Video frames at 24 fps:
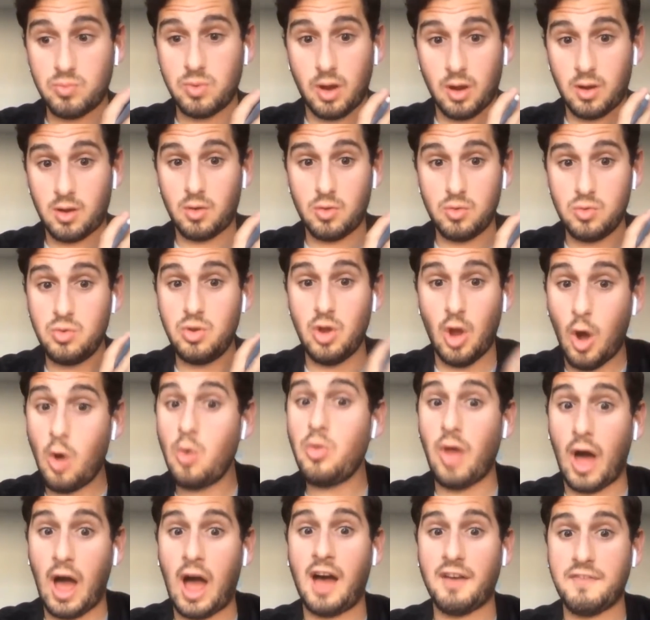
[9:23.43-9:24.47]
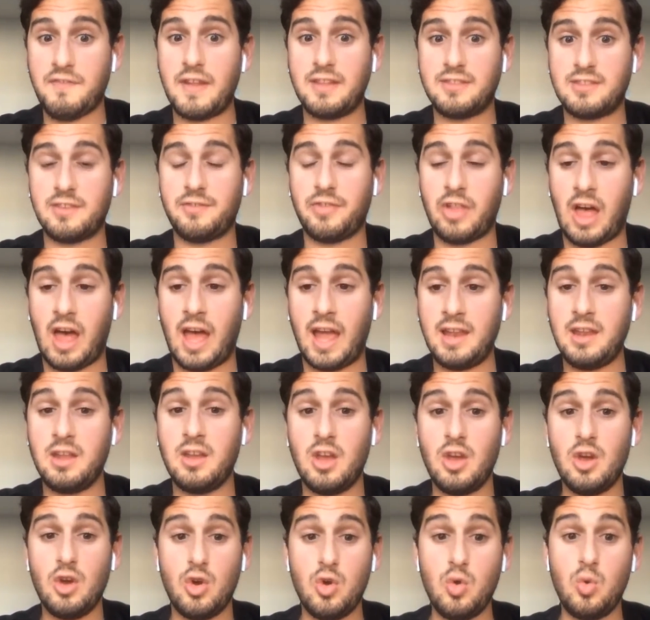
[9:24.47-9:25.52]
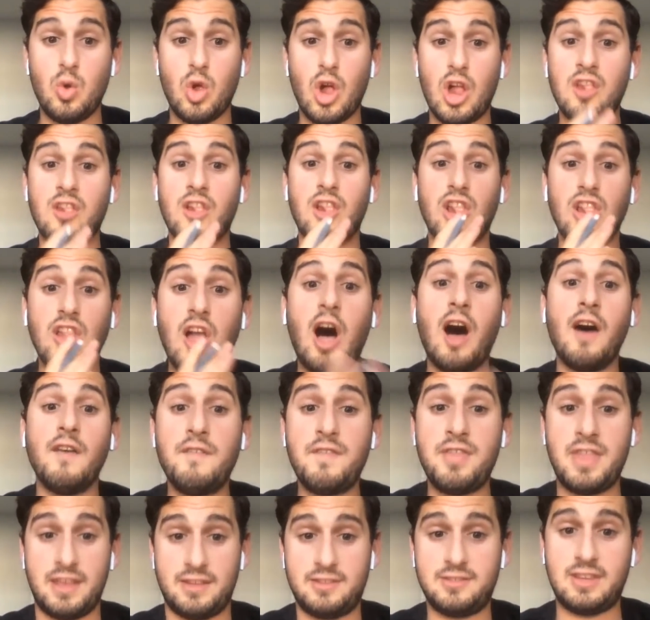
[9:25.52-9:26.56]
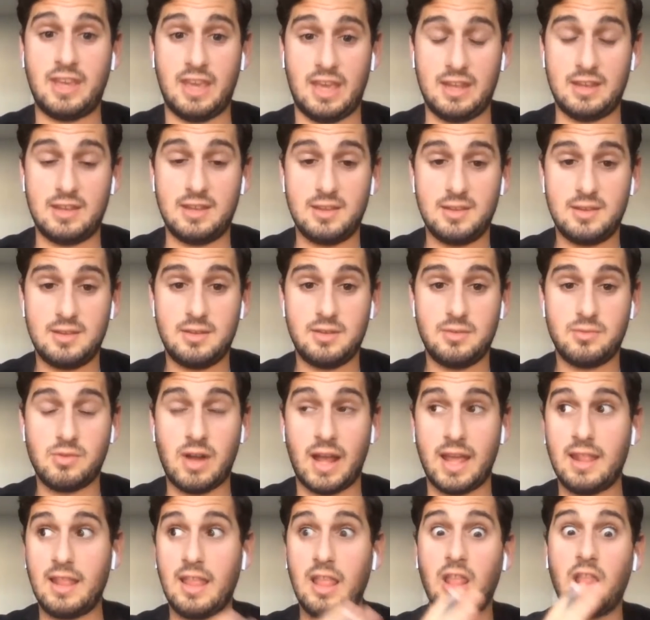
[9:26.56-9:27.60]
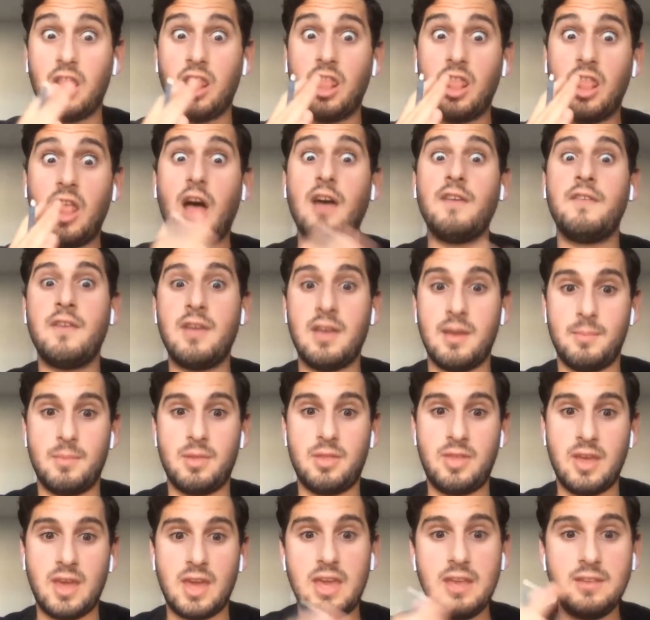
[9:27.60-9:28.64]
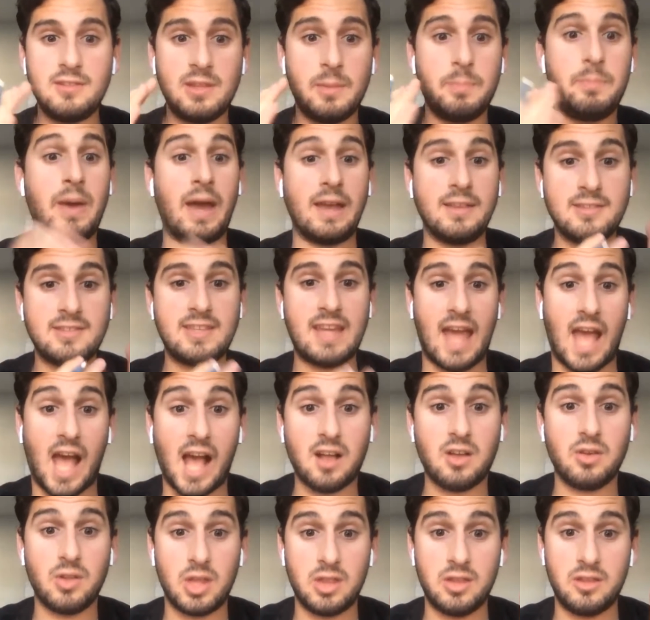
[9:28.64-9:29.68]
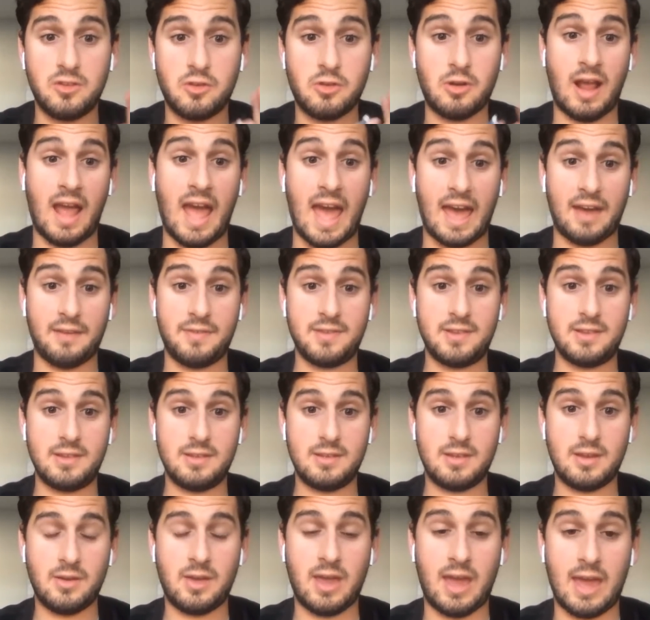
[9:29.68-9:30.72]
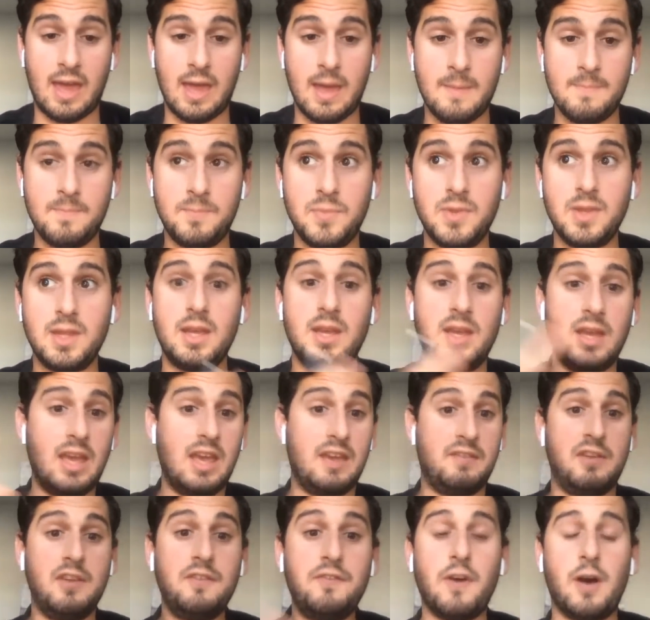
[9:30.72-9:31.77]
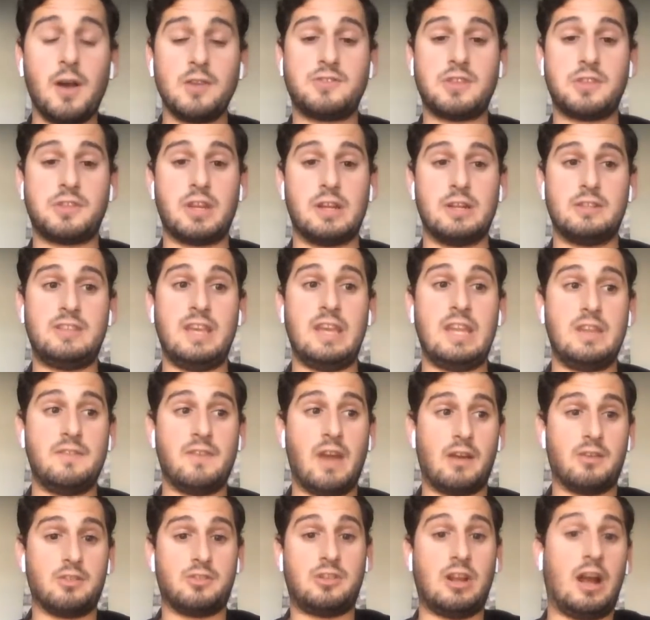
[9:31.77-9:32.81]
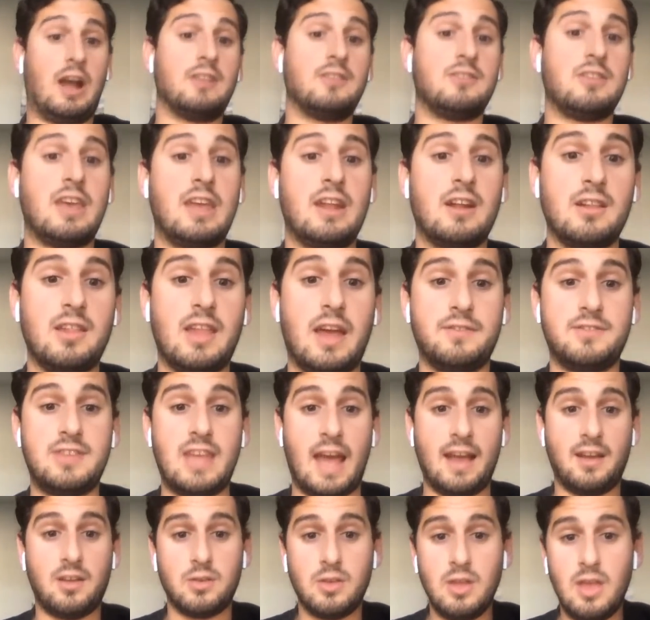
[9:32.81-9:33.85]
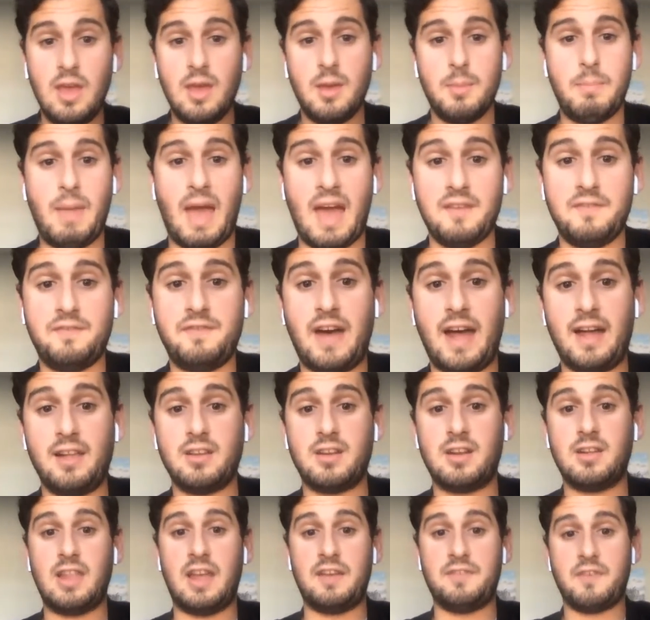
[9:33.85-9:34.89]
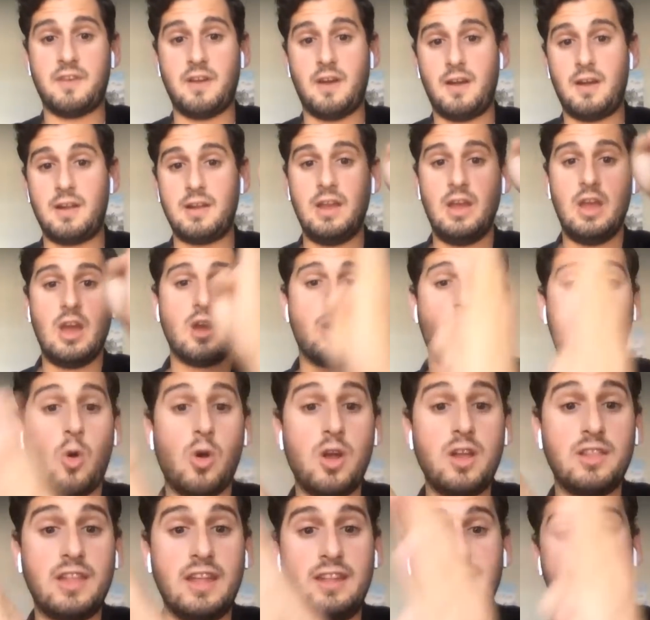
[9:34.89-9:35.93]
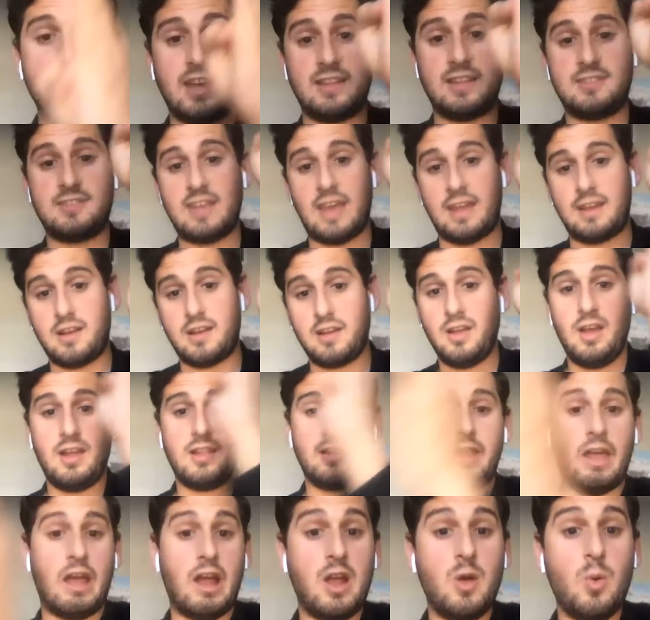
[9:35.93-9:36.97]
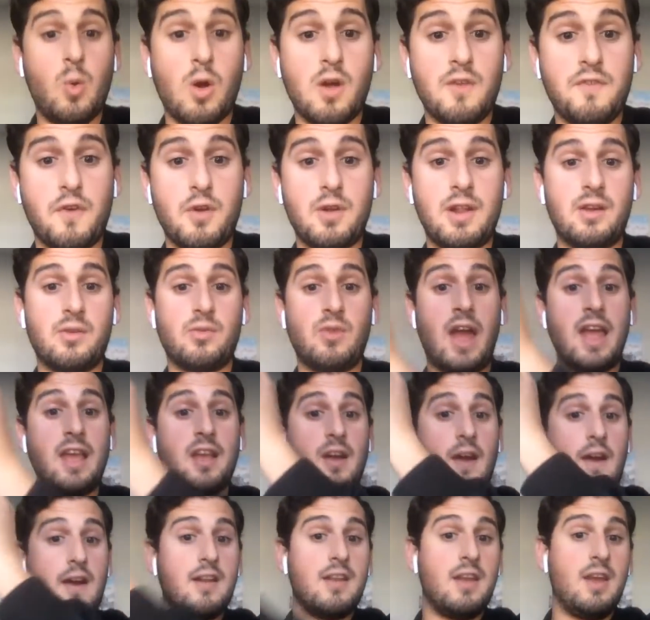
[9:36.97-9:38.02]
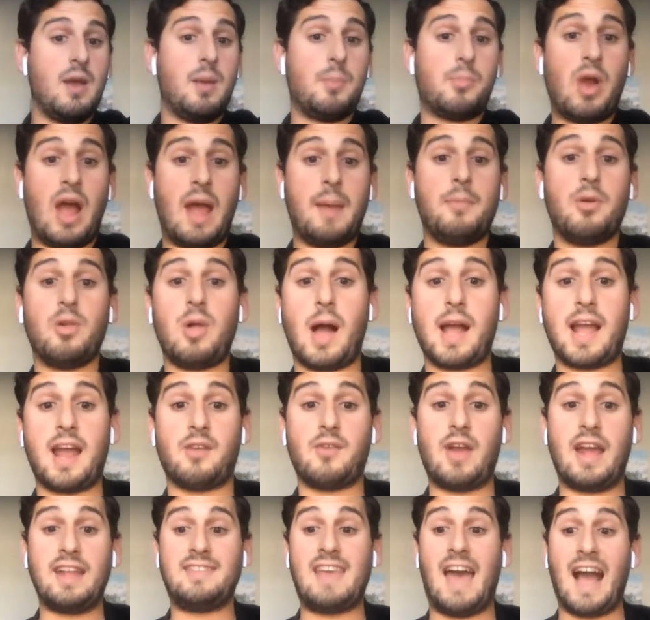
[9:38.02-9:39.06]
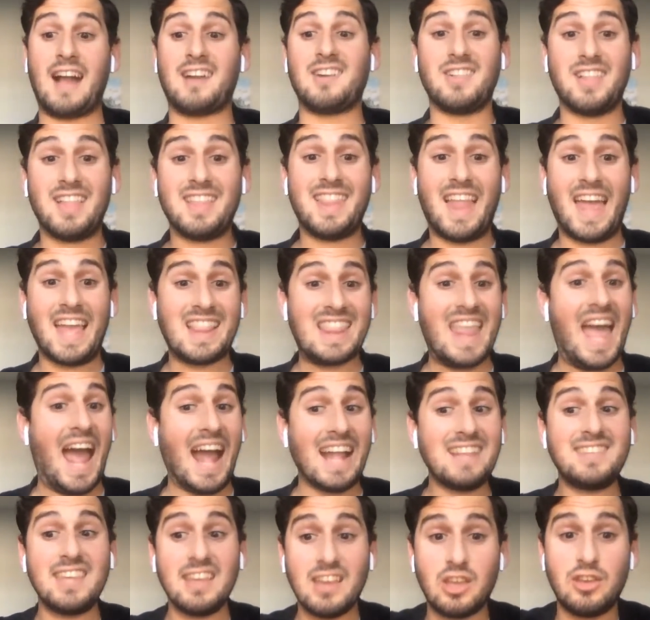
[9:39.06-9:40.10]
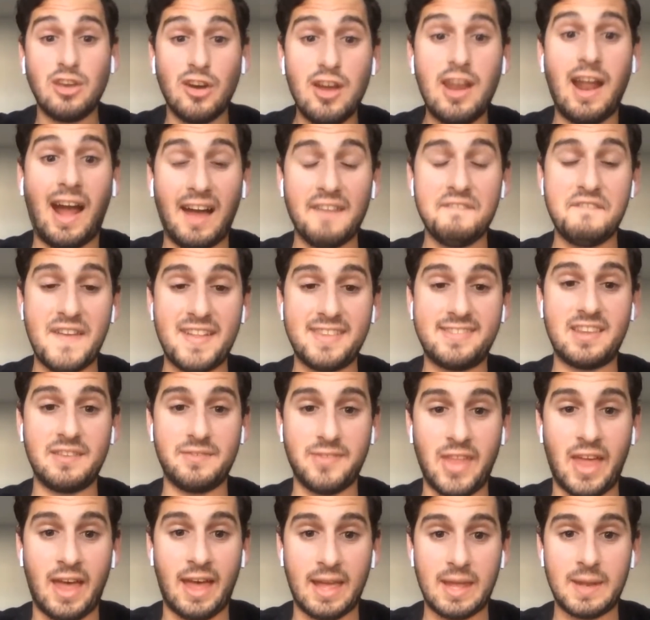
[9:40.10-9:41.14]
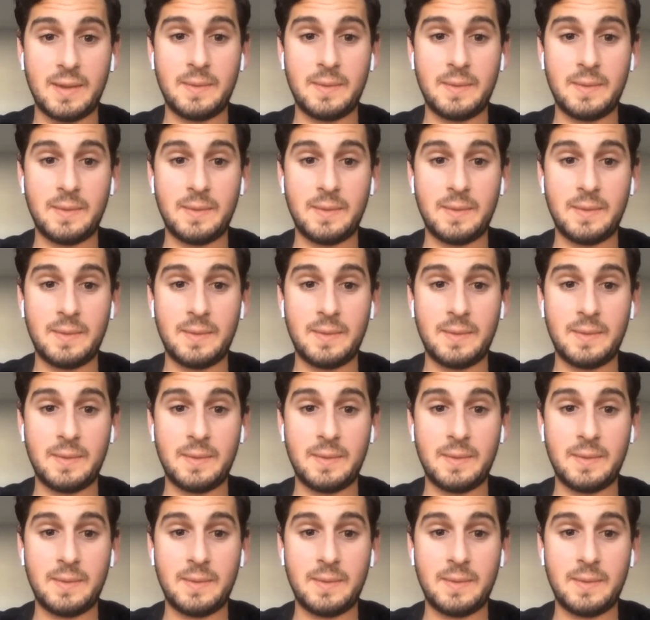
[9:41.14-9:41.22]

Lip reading: know the offensive line who love this kid, right? Love him. Think he's the best tackle in the draft. Okay. If he falls to 13, you've got Rashawn Slater at left tackle, Matt Filer at left guard, Corey Linsley at center, Larry Warford at right guard, Brian Bulaga at right tackle. Like, that's a good offensive line.